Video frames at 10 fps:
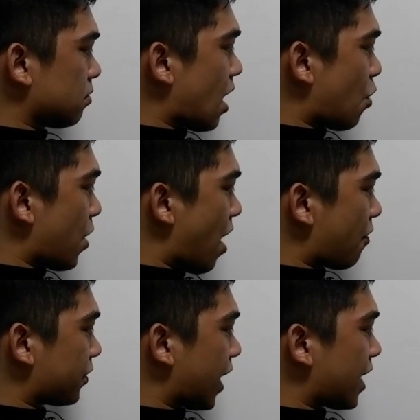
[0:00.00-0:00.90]
Now we
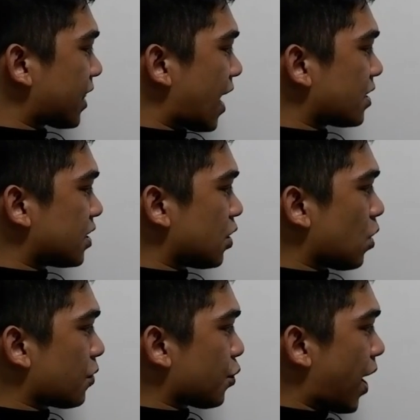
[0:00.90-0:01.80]
have theta is
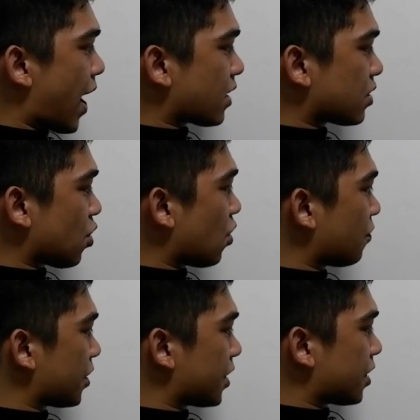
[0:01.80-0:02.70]
equal to s
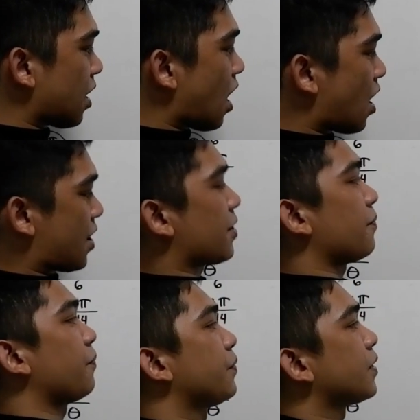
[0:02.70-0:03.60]
over r.
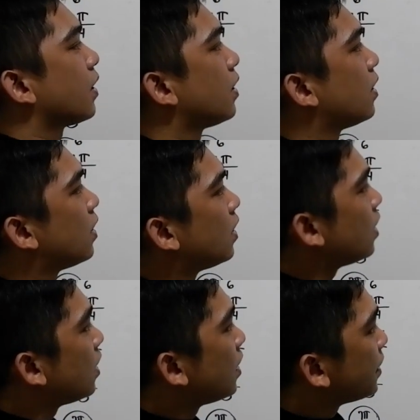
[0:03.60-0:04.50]

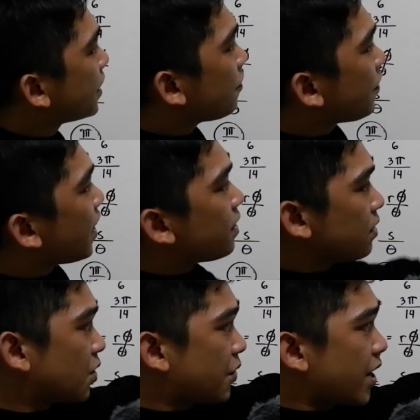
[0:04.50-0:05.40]

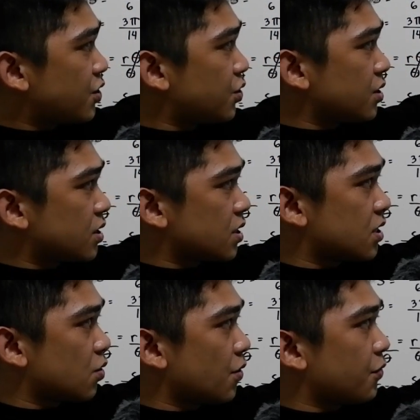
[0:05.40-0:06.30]
Given the radius
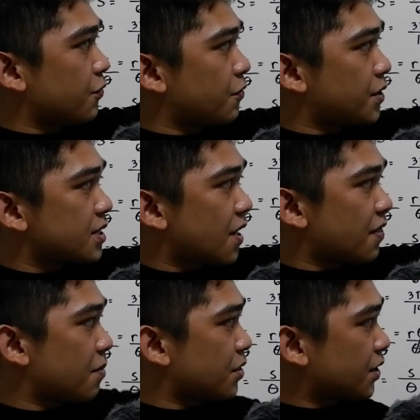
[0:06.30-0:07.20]
is equal to 15
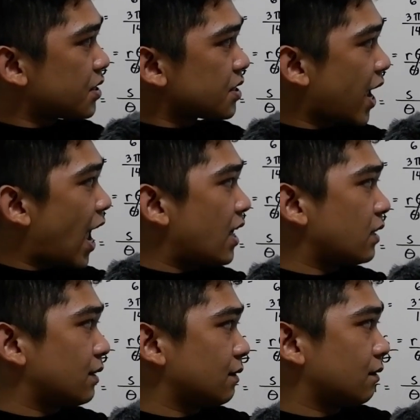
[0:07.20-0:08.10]
centimeters
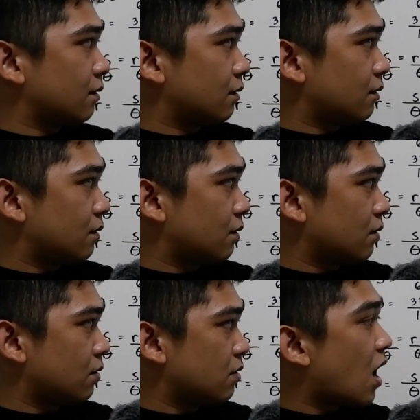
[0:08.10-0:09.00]
and
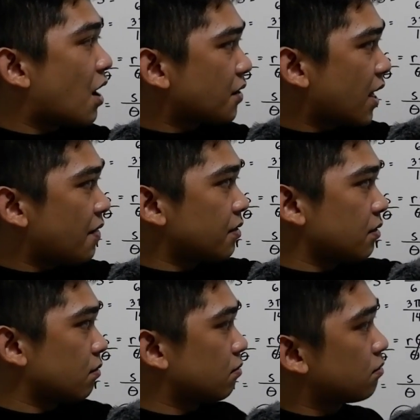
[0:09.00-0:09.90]
the arc length
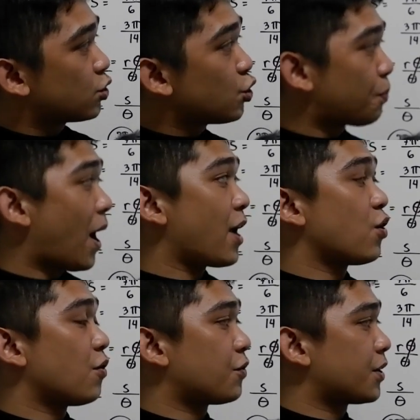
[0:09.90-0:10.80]
2
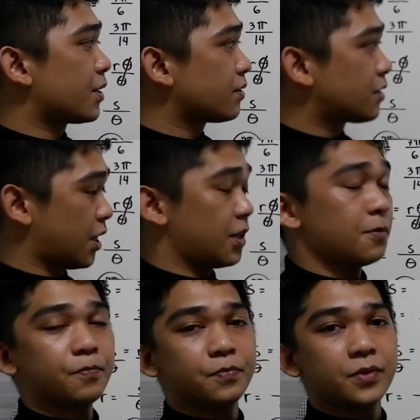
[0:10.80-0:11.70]
pi over 3.